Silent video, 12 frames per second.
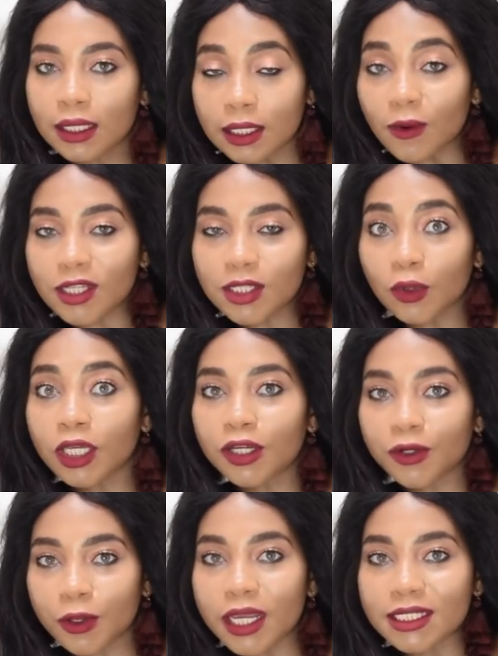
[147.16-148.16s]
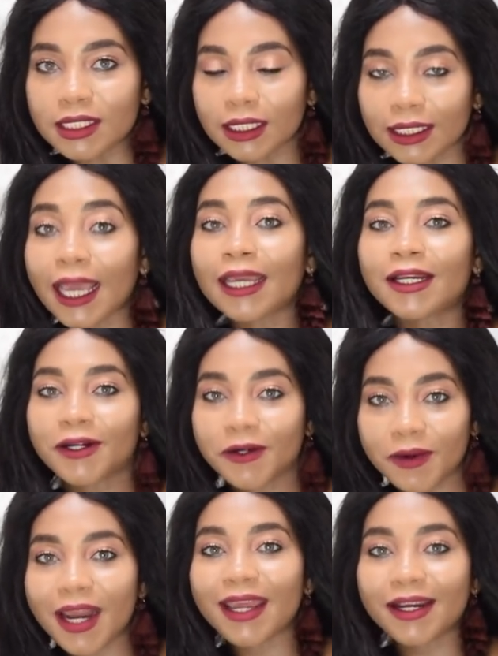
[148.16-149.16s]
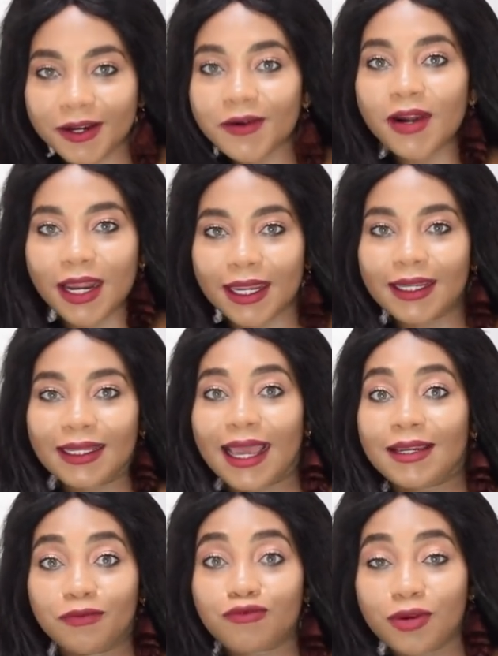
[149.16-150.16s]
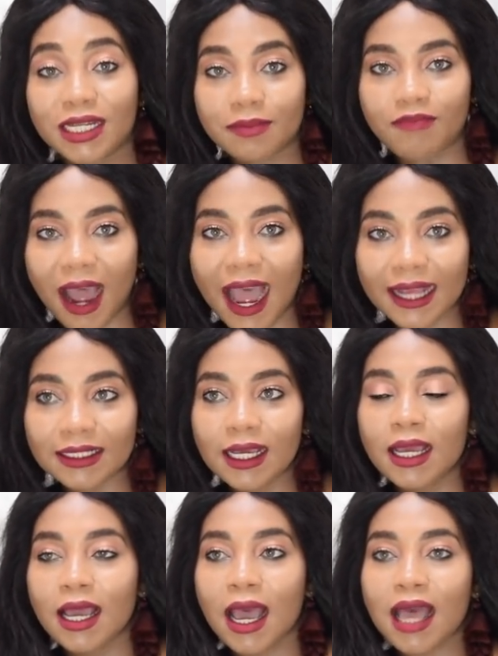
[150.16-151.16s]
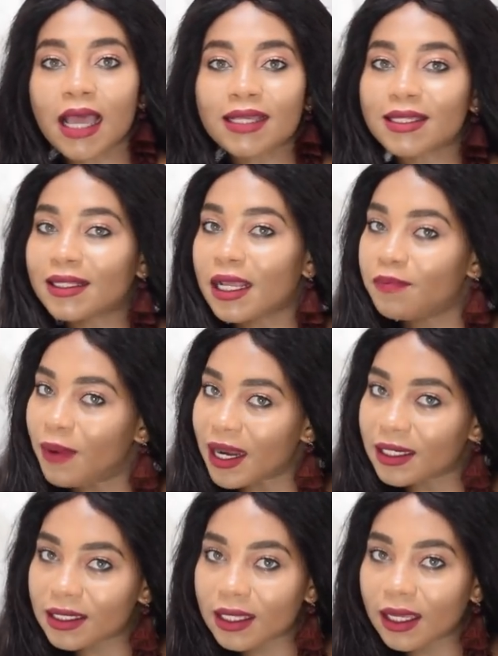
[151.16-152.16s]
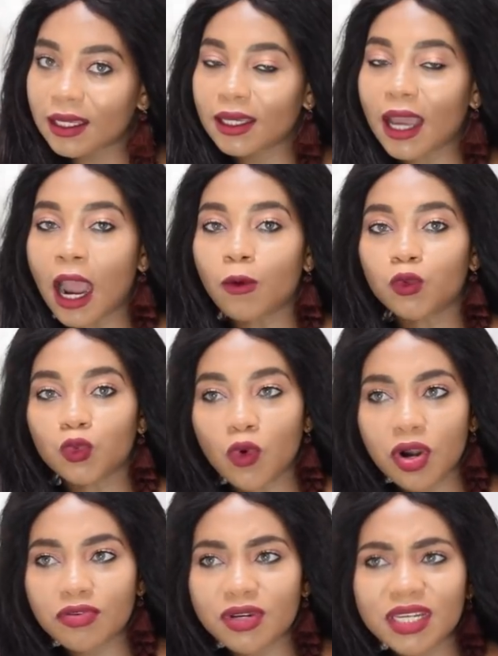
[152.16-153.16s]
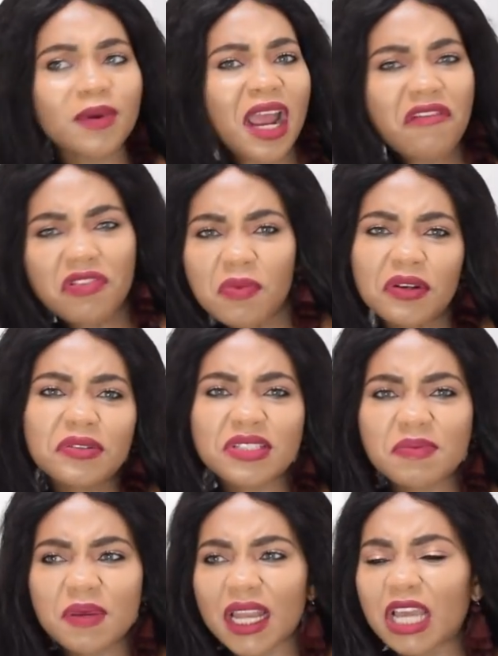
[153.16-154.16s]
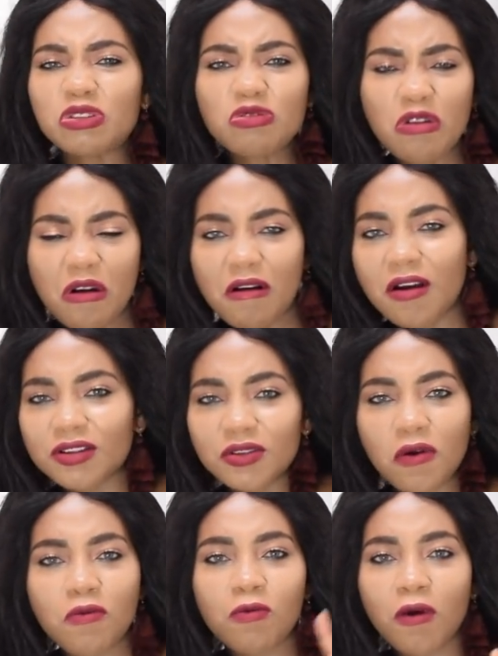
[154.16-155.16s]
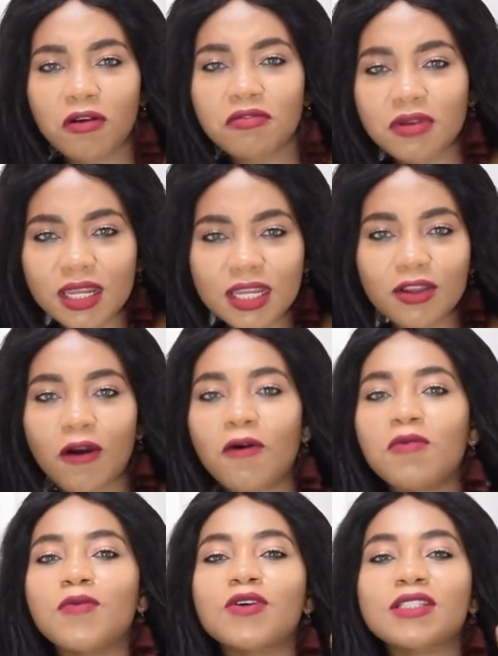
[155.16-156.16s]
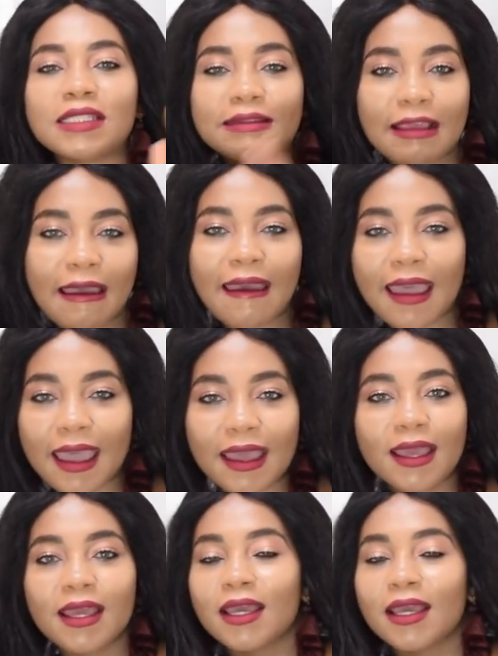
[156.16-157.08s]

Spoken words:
it was looking crazy, like cray cray, like really bad. I started panicking, I worried, but everybody would be like, no, don't worry, you're almost there.